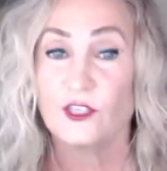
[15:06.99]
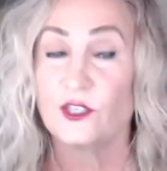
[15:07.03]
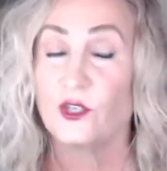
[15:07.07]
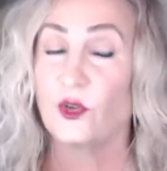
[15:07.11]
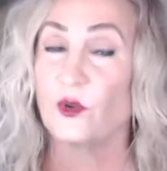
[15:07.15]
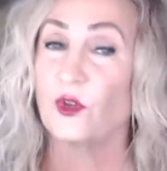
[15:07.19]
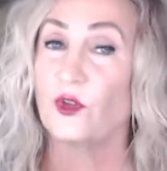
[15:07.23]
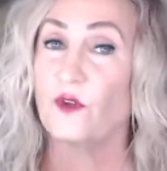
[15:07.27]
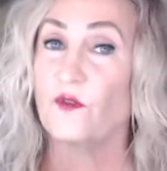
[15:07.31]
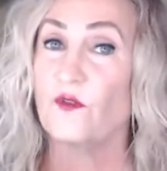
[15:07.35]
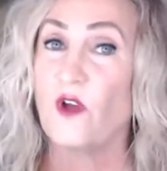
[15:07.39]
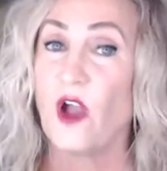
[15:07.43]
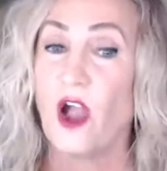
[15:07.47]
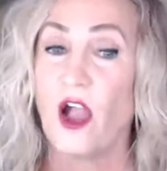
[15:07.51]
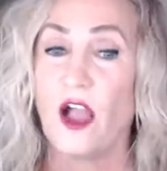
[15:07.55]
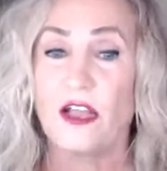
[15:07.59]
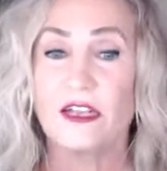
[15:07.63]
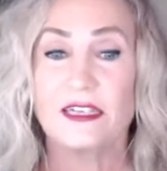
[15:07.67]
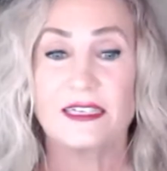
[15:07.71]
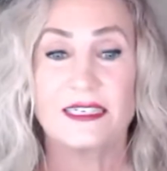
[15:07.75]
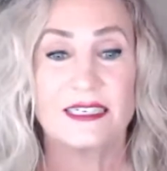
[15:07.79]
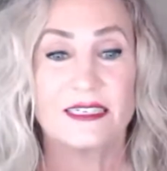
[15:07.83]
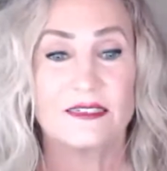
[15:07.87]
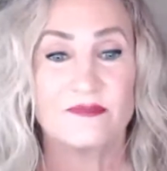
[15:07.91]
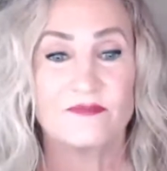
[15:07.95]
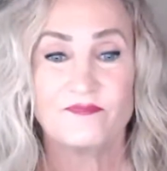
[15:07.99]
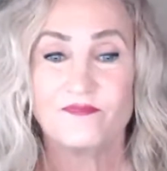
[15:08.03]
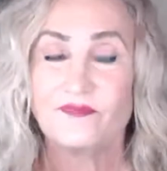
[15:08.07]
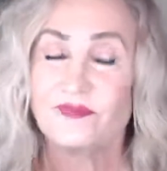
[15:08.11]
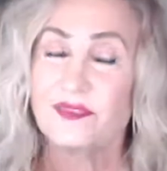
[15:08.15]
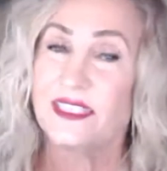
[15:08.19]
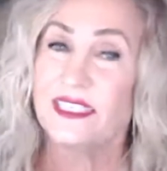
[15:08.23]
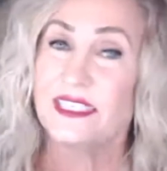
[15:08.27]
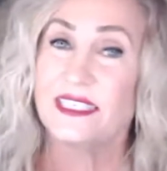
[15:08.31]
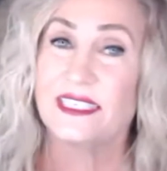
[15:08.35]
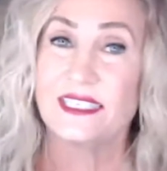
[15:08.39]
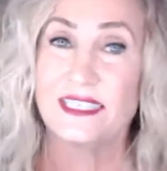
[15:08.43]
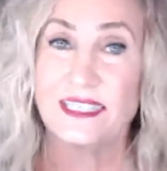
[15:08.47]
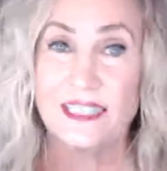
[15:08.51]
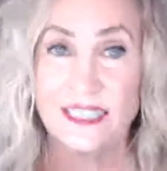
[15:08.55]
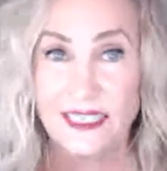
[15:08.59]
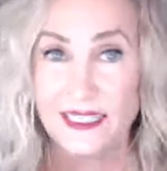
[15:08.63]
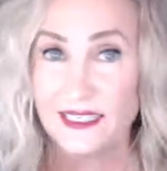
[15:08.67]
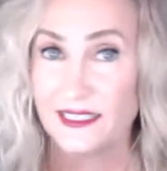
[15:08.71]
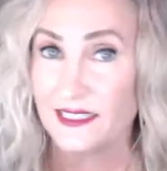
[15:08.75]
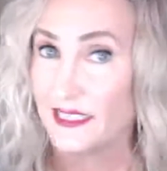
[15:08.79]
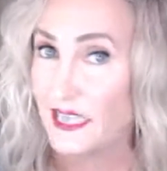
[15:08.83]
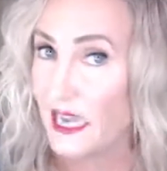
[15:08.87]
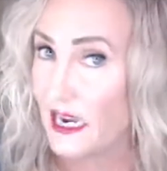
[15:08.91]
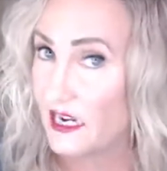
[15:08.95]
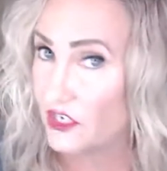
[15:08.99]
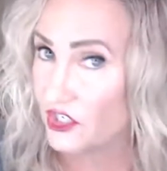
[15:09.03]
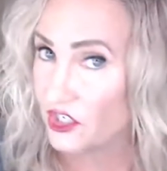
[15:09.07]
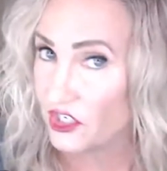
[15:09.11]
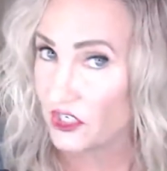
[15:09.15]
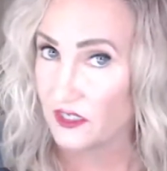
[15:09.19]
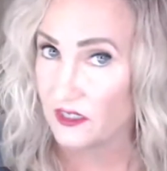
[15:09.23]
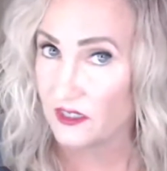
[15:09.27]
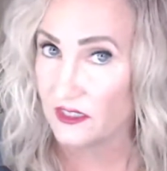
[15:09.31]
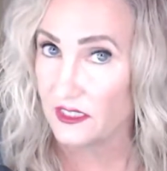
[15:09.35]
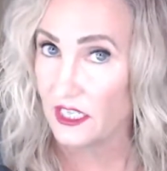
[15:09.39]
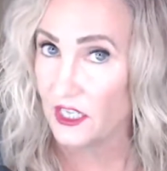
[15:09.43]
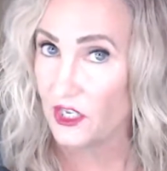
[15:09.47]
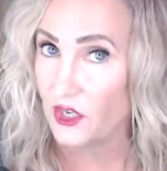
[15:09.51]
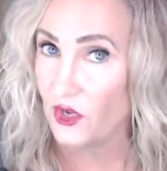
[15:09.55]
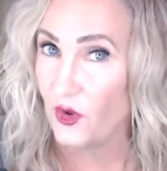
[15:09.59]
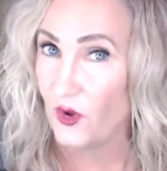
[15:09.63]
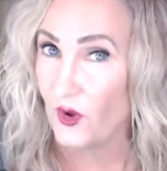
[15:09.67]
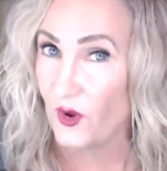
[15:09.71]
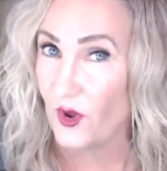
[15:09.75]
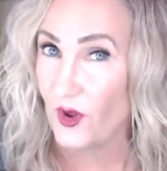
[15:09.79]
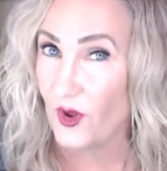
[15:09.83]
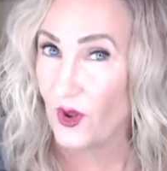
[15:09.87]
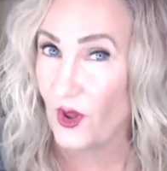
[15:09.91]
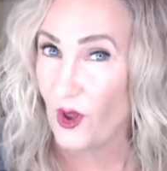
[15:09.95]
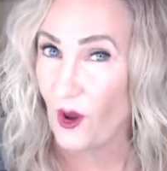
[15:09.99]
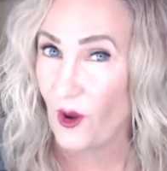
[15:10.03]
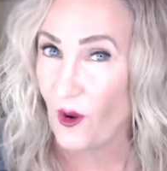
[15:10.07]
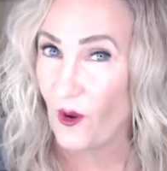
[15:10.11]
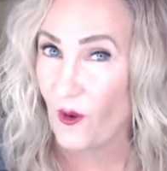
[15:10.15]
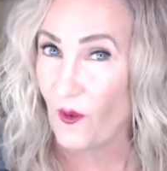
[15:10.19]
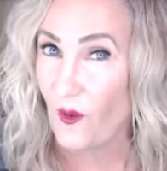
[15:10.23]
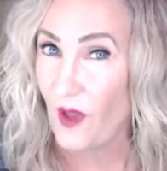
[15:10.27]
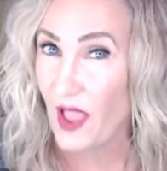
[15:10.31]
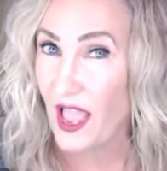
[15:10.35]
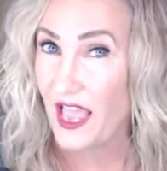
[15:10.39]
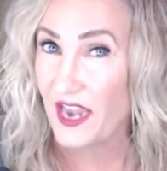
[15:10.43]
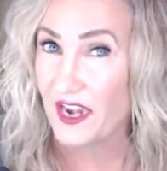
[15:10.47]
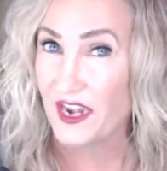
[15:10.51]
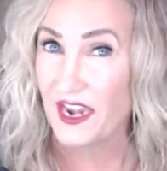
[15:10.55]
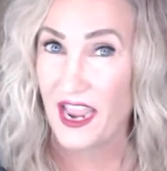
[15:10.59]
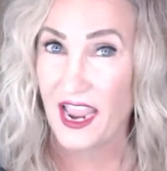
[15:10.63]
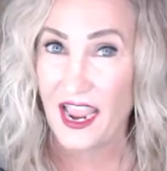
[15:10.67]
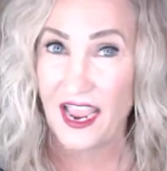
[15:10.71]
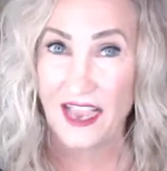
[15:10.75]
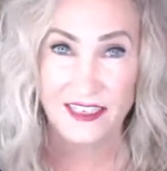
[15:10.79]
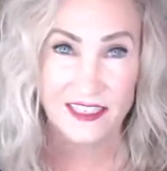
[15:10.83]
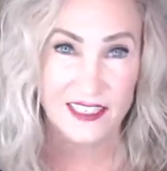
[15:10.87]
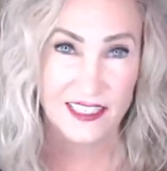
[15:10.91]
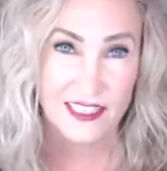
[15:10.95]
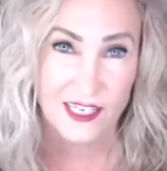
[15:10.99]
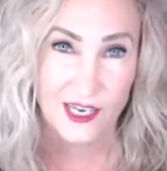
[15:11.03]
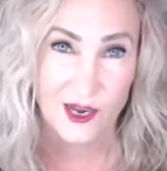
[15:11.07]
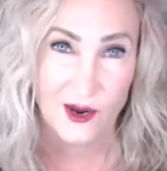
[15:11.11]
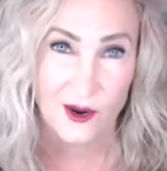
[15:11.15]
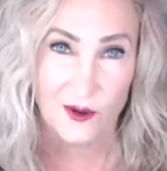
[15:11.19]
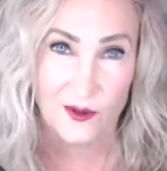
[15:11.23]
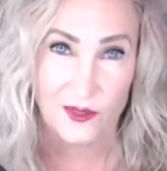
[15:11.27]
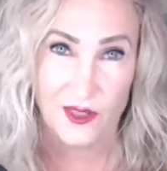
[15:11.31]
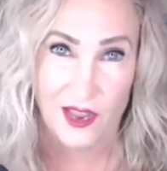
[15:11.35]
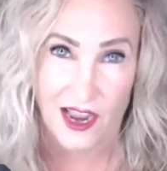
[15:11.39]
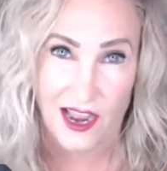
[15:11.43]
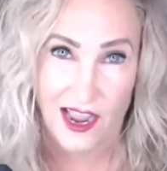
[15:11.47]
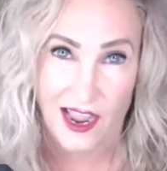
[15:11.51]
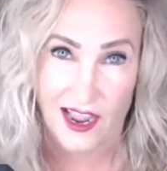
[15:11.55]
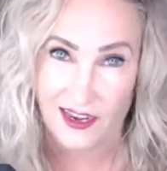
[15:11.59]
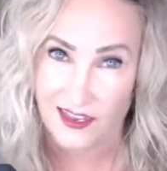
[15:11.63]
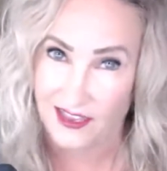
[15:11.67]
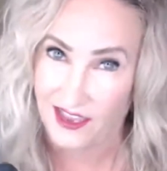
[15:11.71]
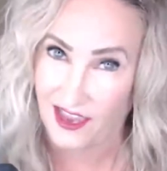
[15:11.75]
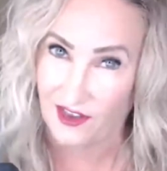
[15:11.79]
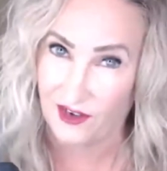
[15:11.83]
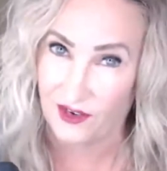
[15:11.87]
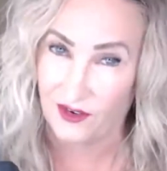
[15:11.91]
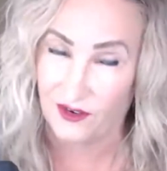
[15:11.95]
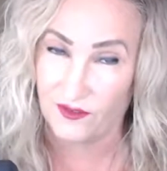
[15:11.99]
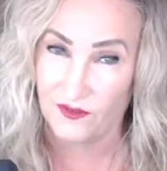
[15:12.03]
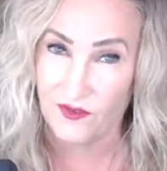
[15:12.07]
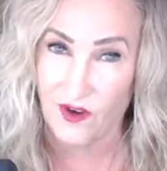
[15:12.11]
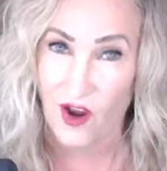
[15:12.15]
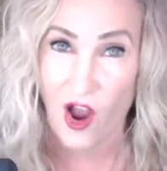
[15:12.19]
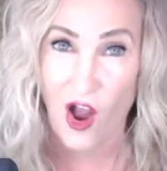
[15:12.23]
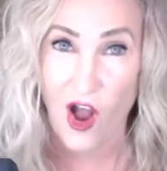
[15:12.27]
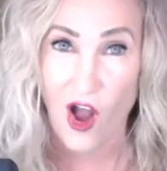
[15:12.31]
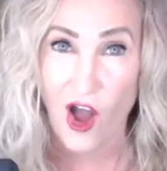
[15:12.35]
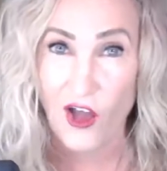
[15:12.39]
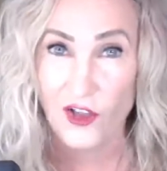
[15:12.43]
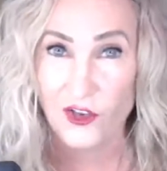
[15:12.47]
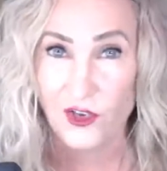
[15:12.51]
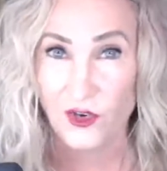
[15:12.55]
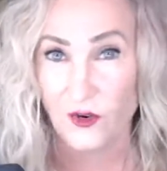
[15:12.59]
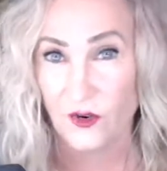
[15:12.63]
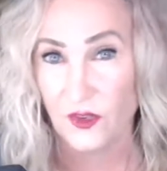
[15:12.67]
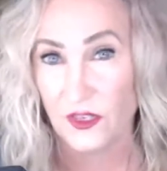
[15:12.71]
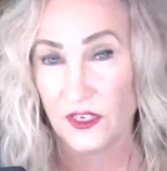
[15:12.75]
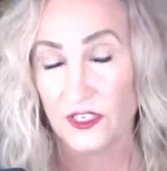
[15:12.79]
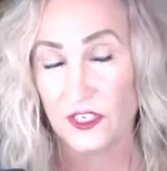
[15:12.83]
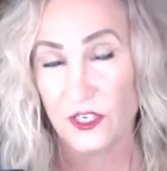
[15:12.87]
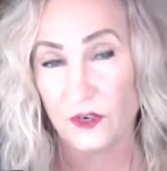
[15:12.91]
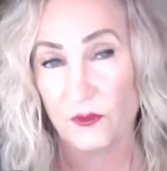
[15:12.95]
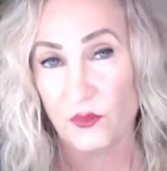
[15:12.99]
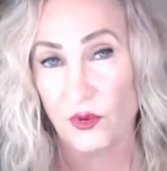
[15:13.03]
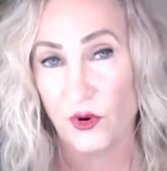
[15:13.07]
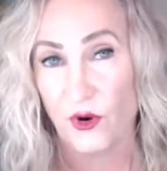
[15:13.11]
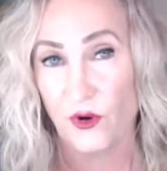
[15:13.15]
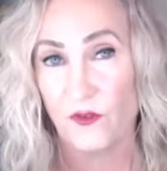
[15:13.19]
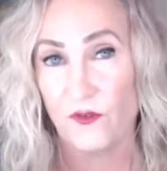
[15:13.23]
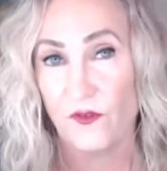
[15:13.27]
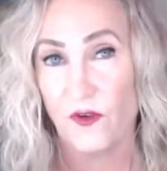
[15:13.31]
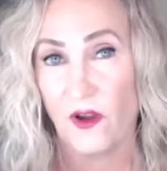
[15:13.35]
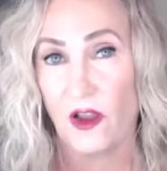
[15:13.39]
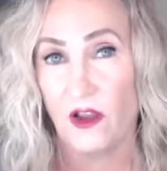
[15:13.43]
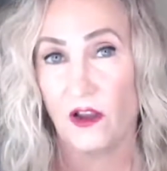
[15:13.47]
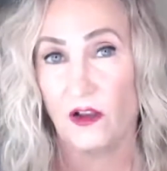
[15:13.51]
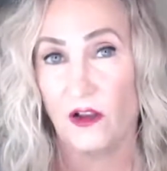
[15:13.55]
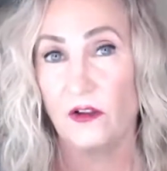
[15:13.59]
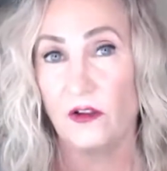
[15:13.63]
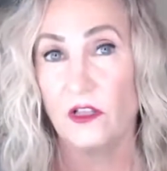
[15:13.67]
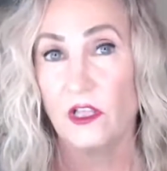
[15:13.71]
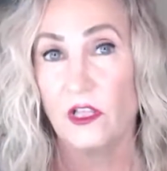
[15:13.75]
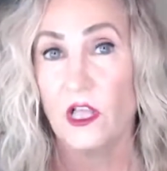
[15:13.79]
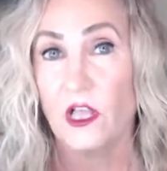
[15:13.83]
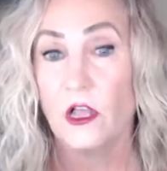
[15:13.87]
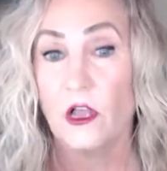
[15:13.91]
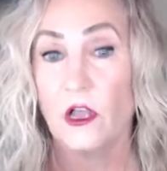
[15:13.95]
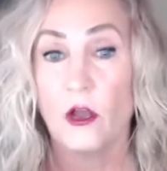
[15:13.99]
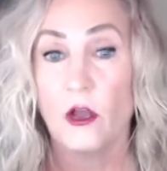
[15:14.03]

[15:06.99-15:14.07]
So you've got 6 sections that you can go and SEO the heck out of on your LinkedIn profile.